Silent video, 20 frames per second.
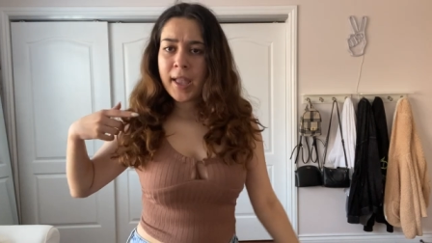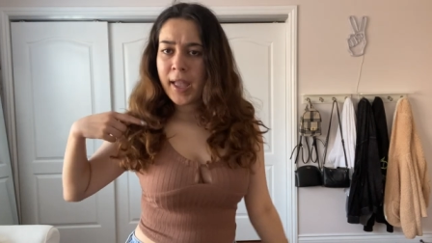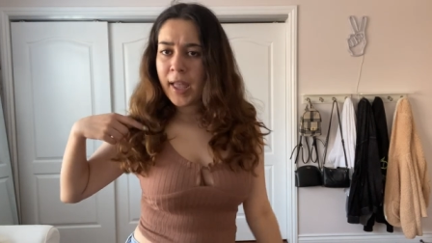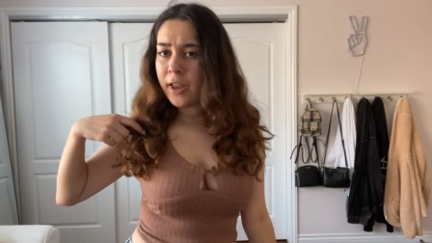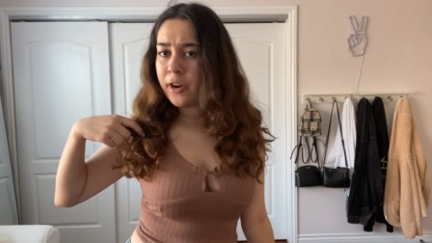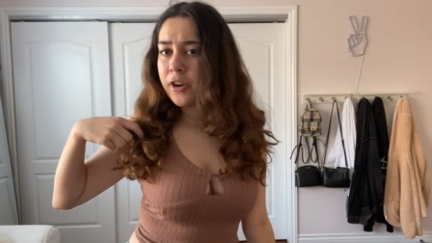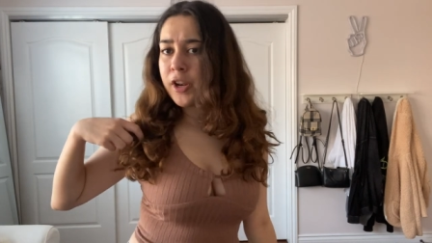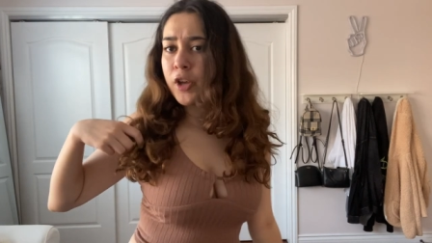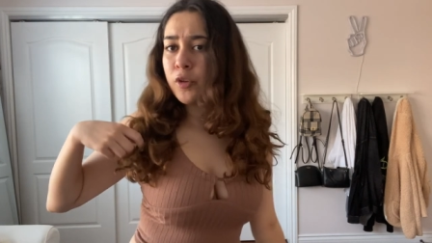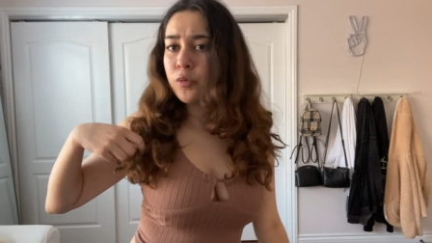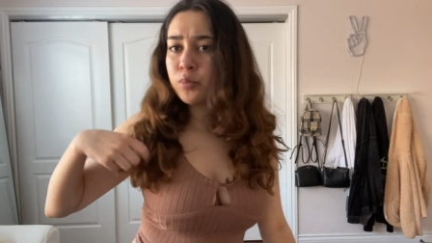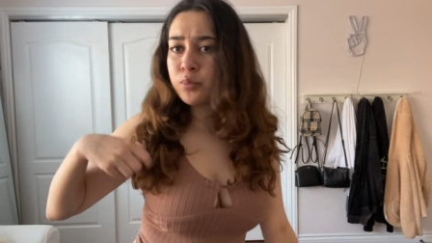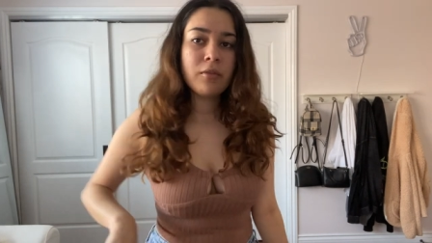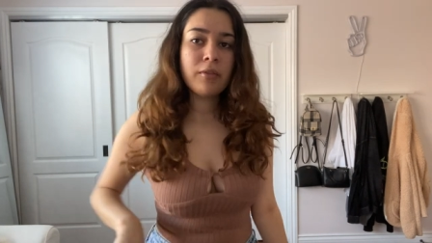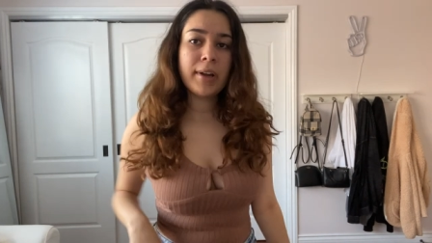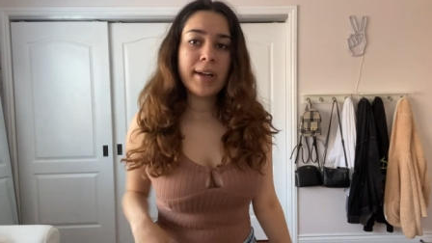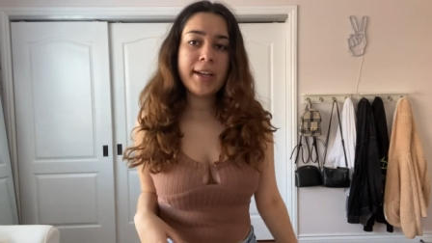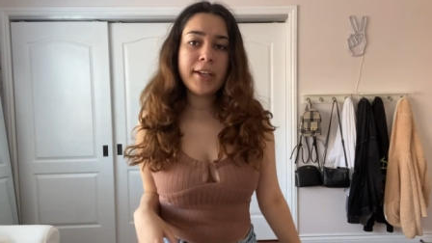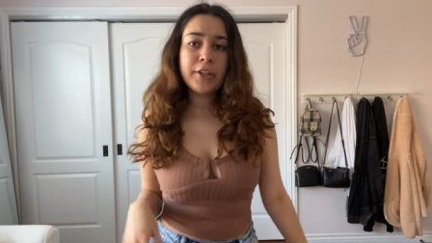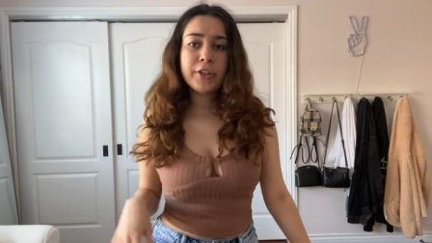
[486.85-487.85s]
I don't know,
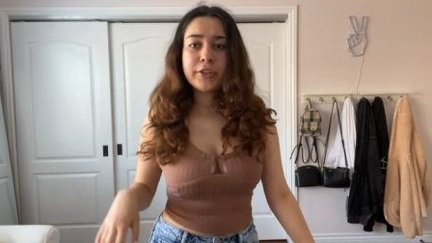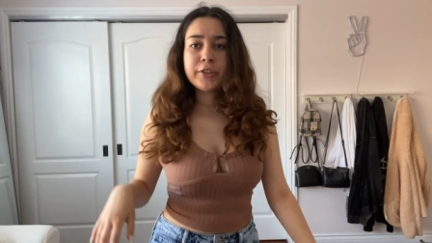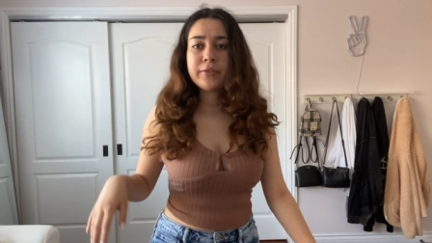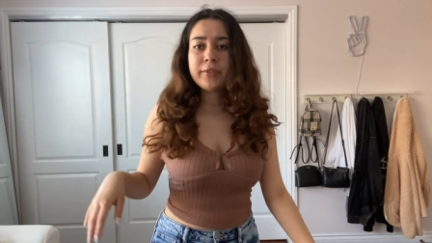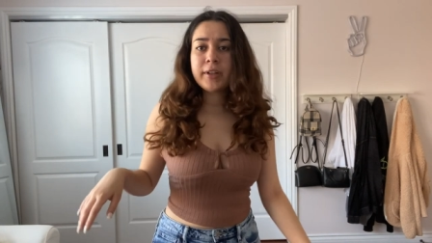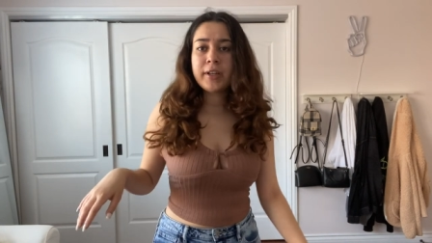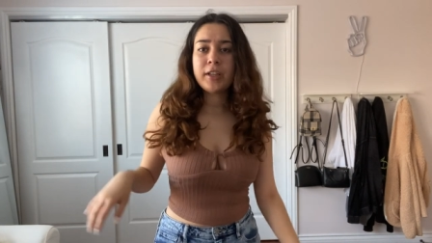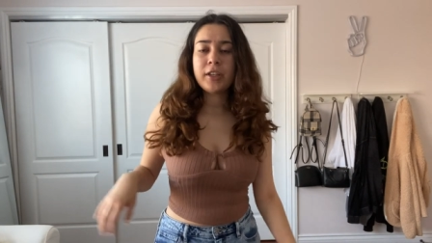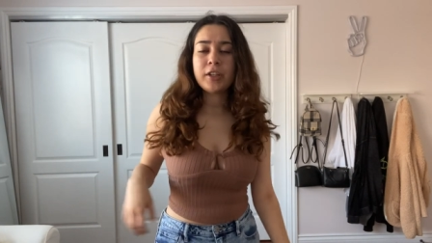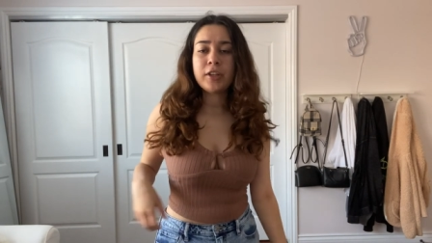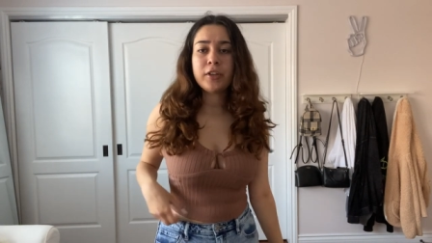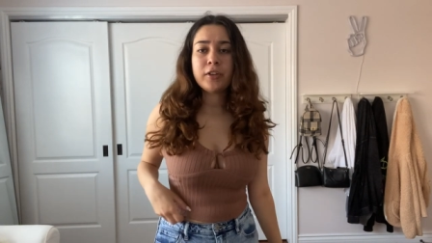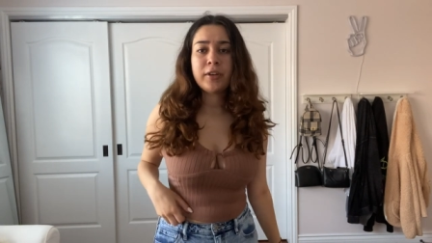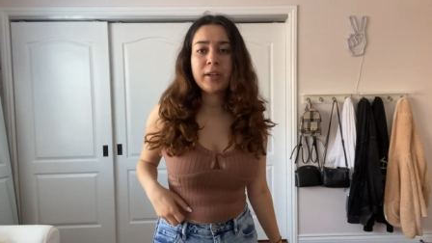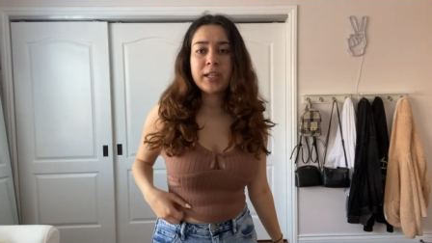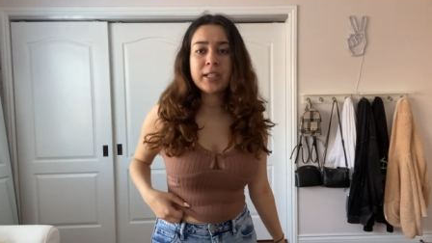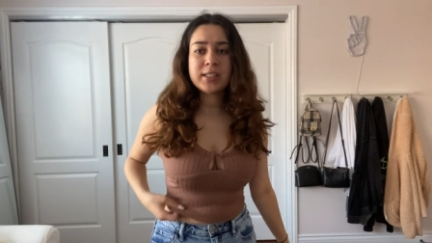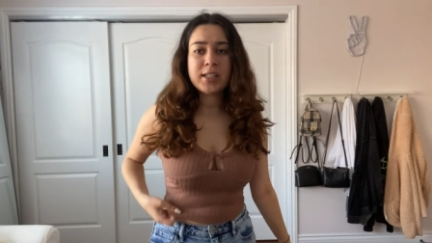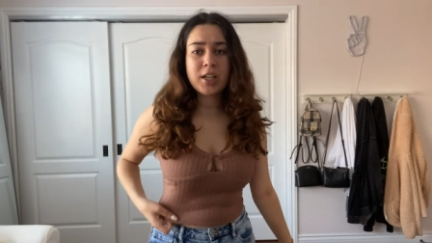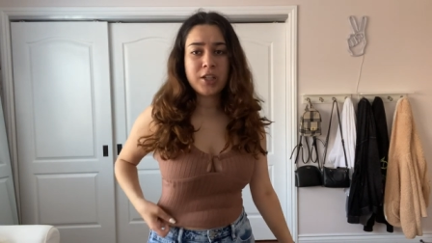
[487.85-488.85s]
very cute, very cute.
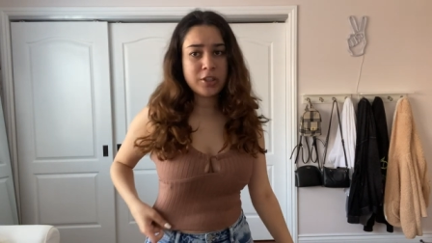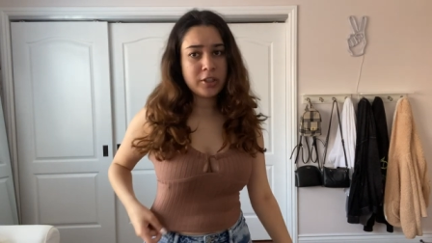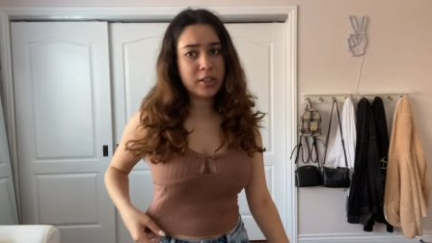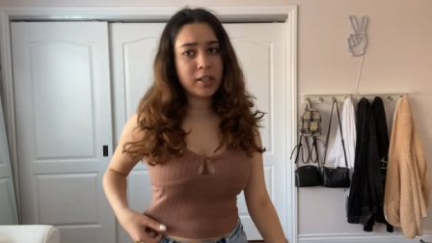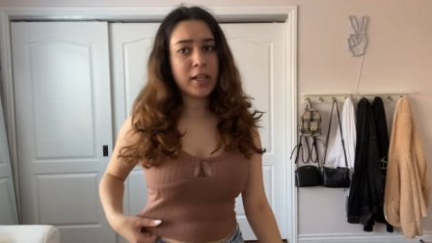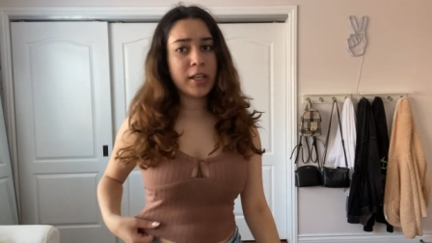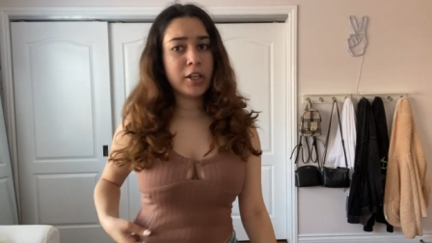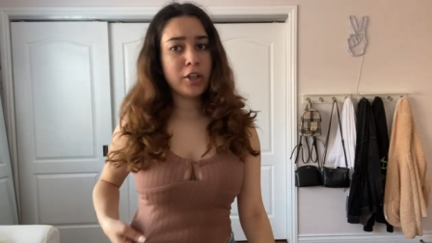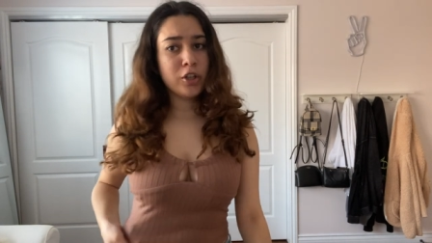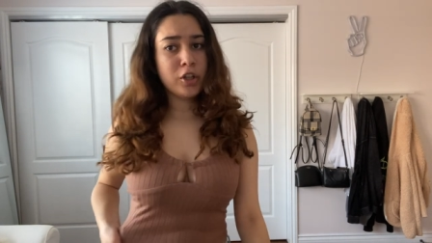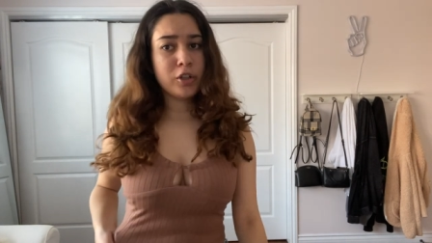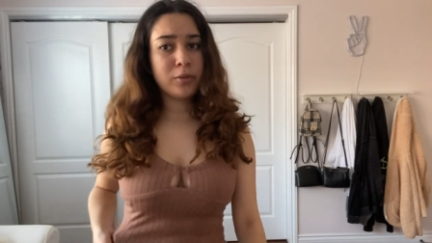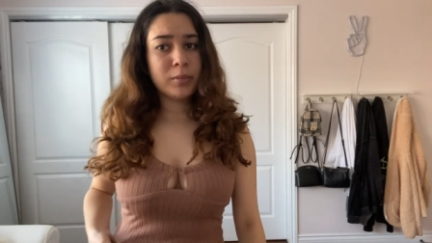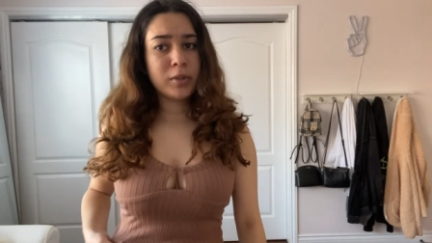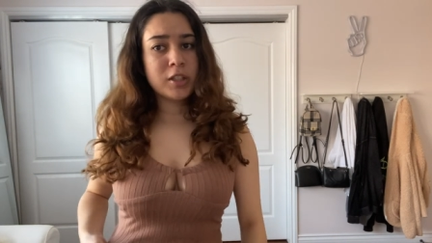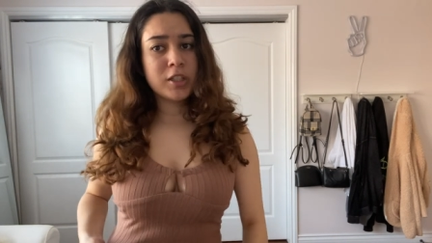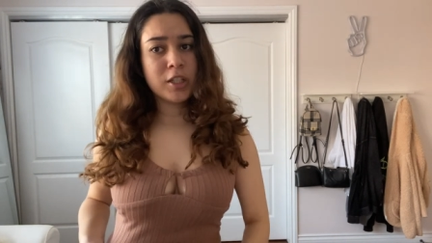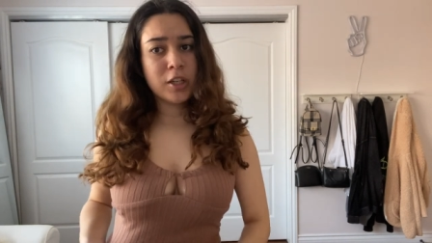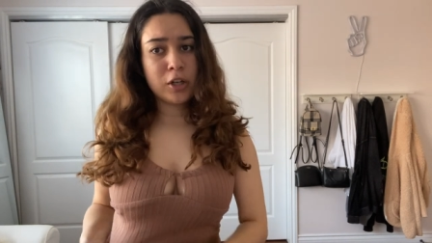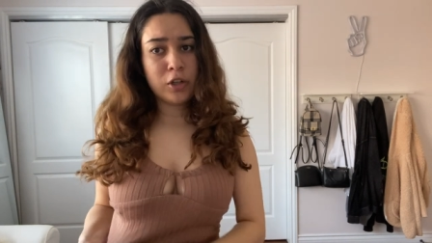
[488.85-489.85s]
And it's actually like good
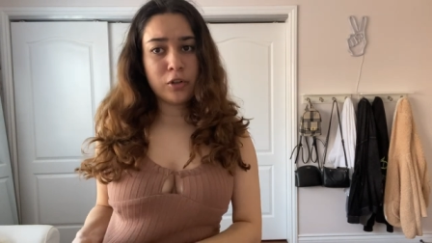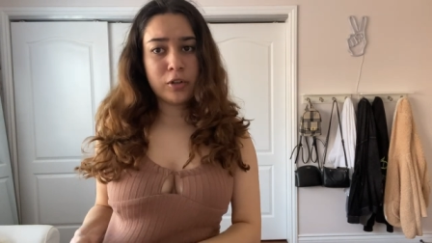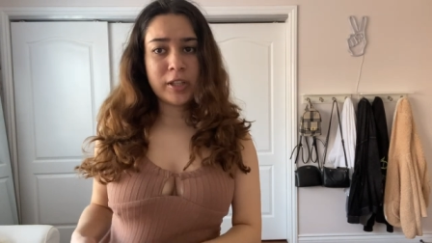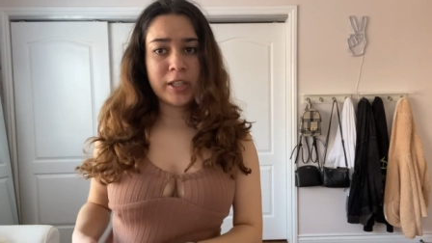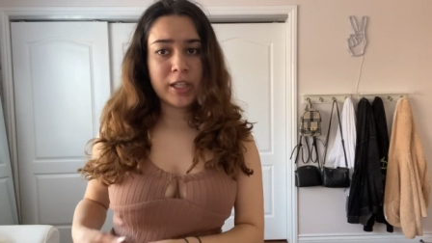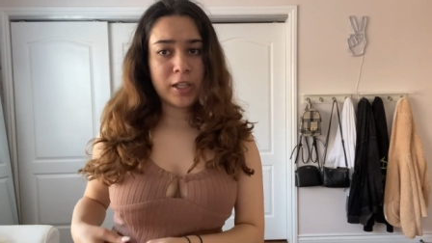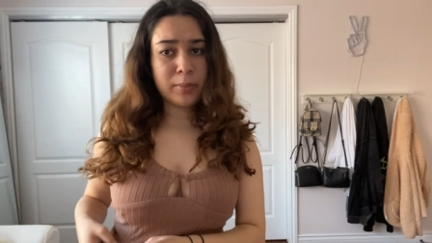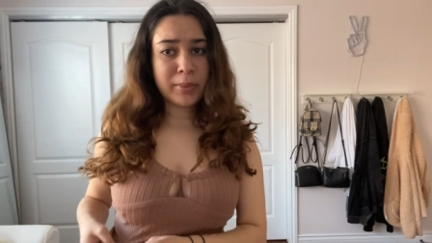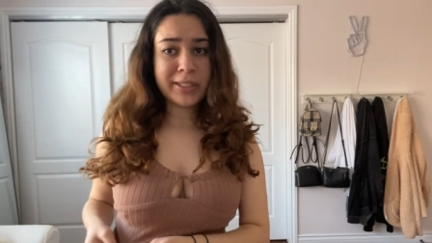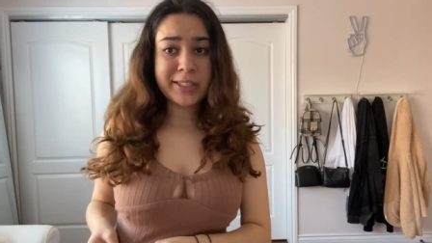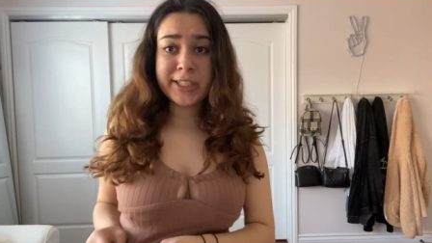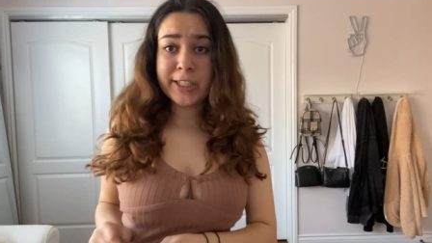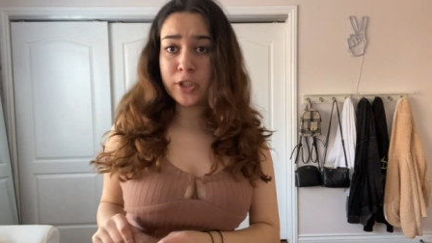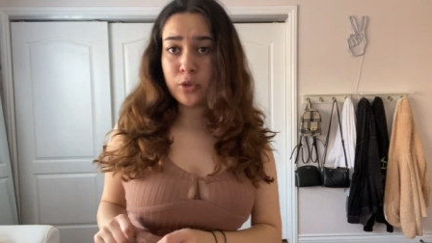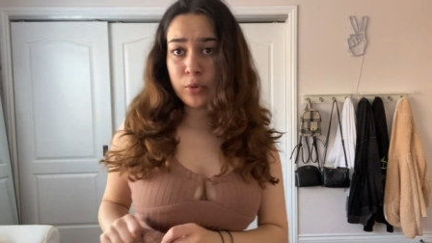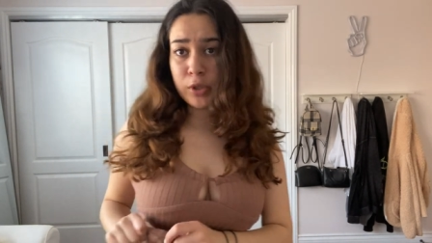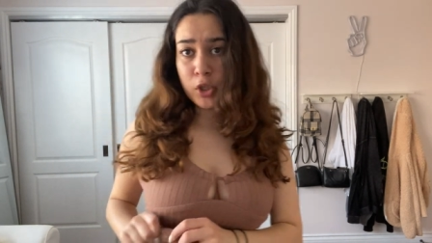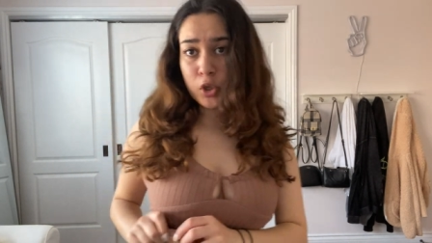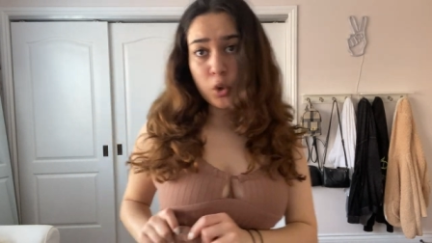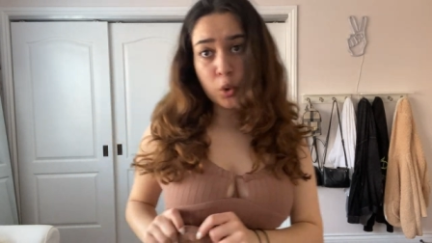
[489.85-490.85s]
material, thick
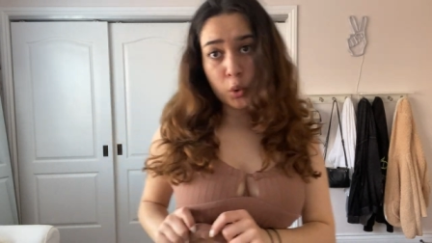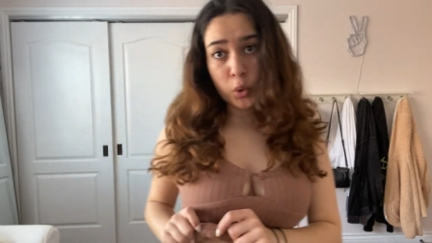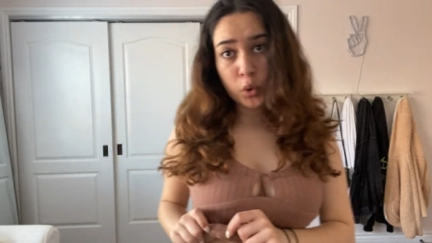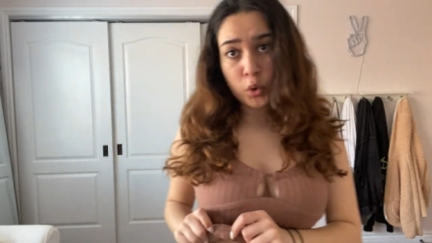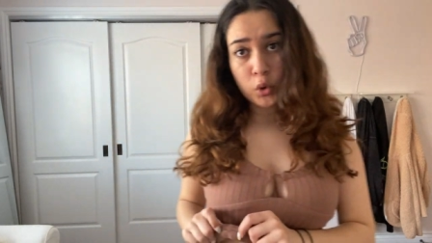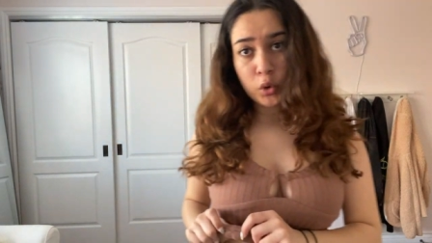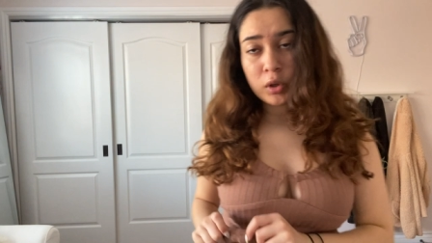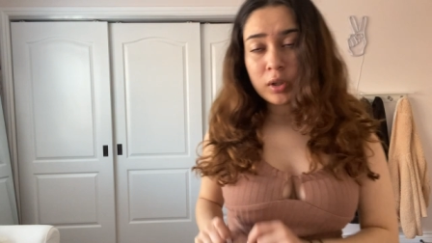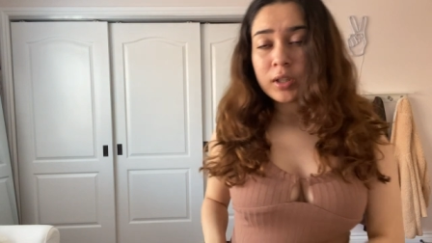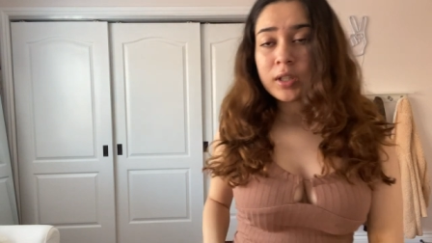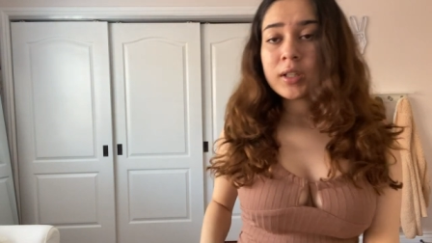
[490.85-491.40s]
material.